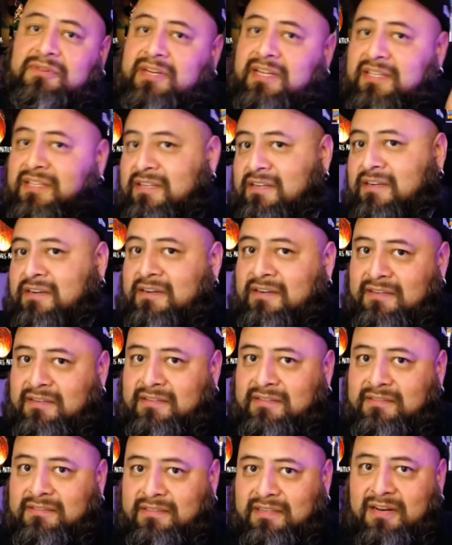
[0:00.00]
under
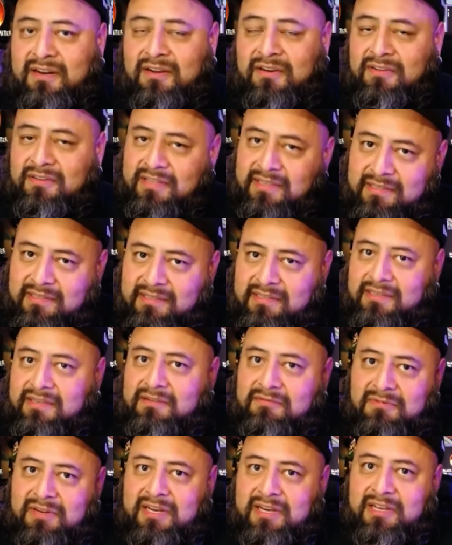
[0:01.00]
you know the
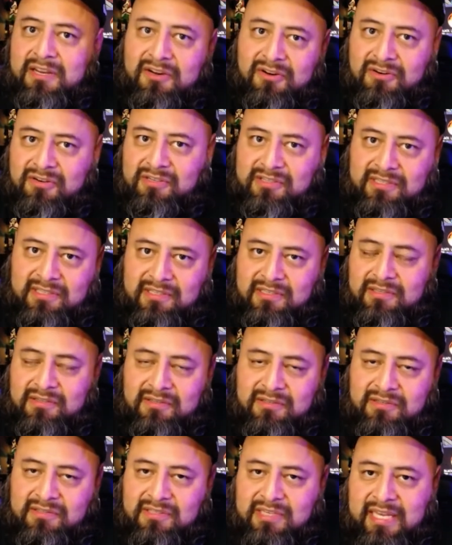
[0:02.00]
one of your
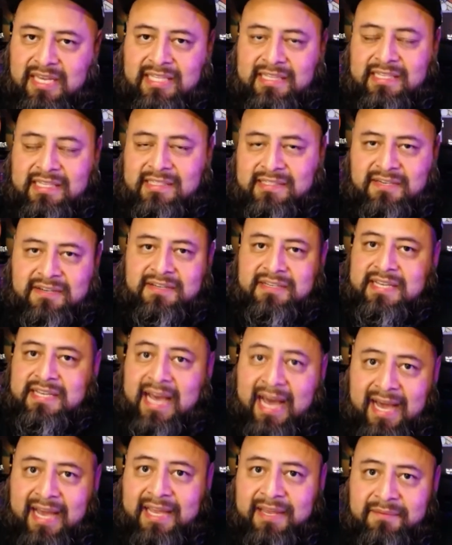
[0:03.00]
to hit a certain
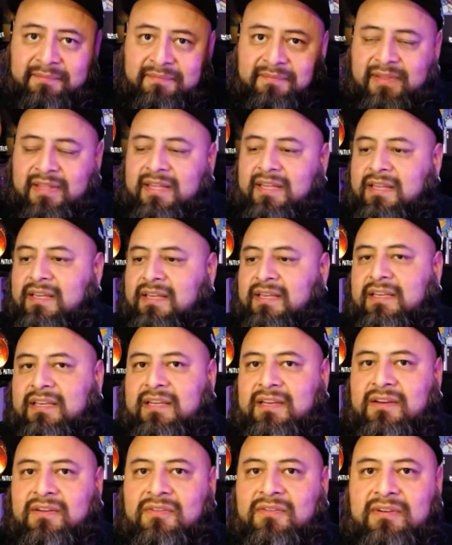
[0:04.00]
time,
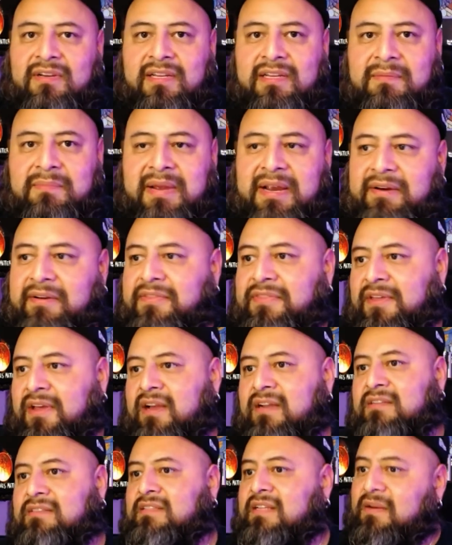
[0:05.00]
you know, in the
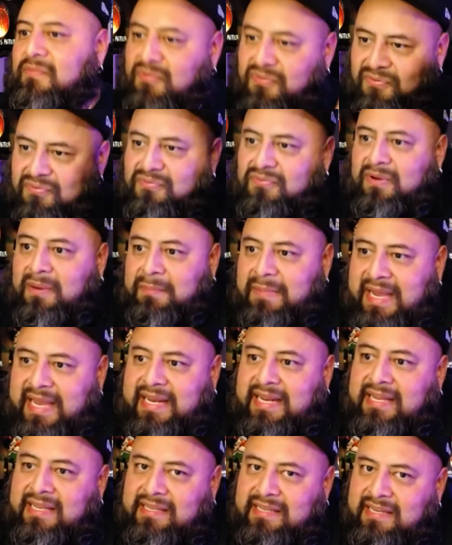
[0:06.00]
marathon. Like I
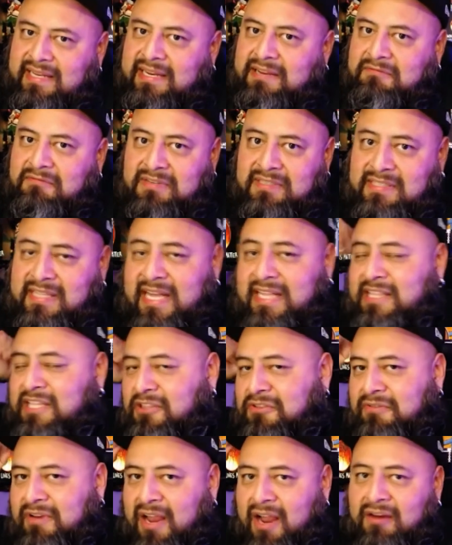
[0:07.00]
made it, and it was not the
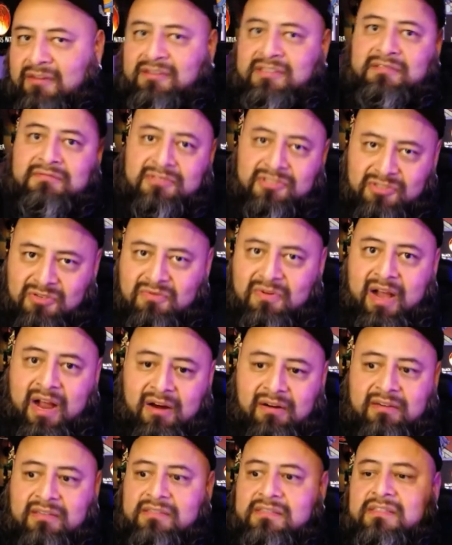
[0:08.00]
three hours; it was two
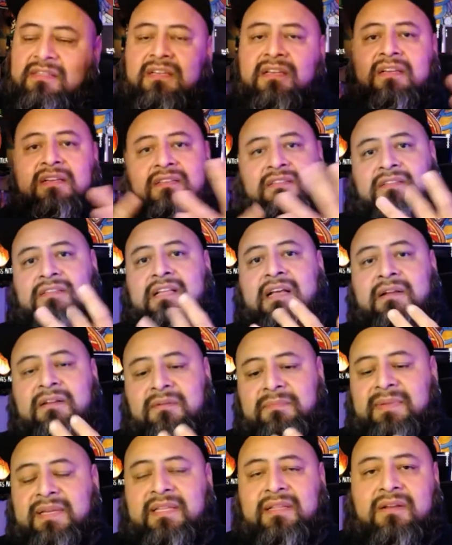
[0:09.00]
hours. So that
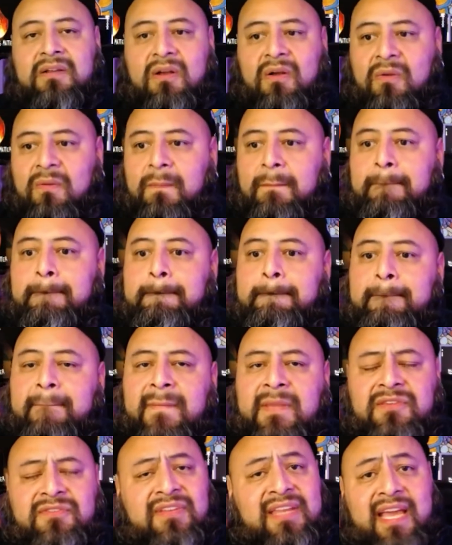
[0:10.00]
could be the goal.
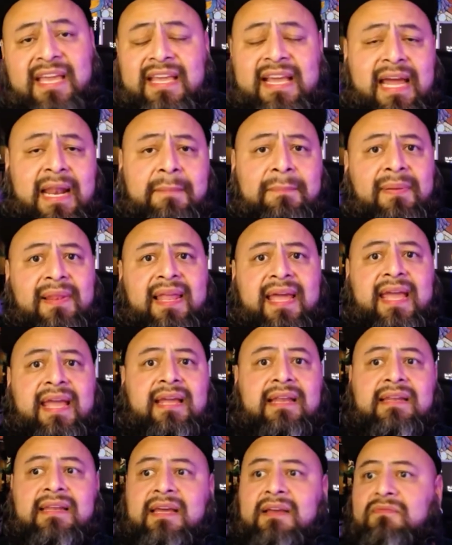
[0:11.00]
So now you got a
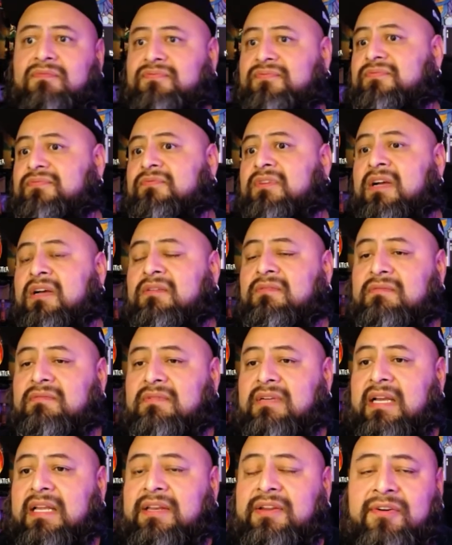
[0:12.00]
plan. Like, well,
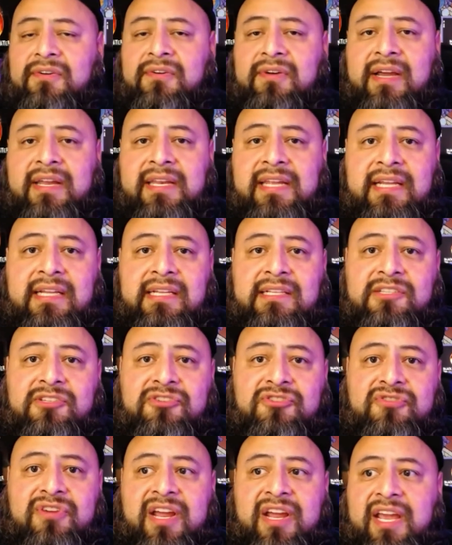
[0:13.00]
I know I need to
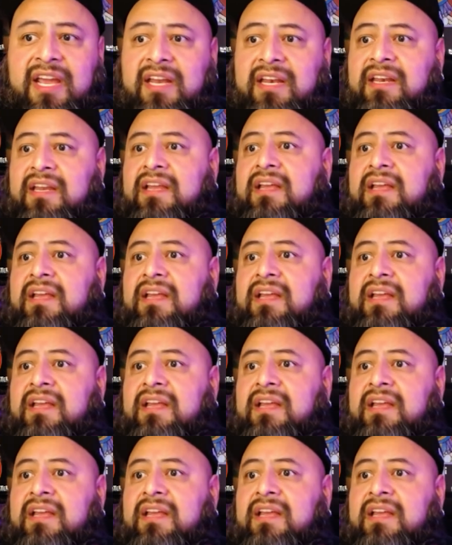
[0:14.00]
train.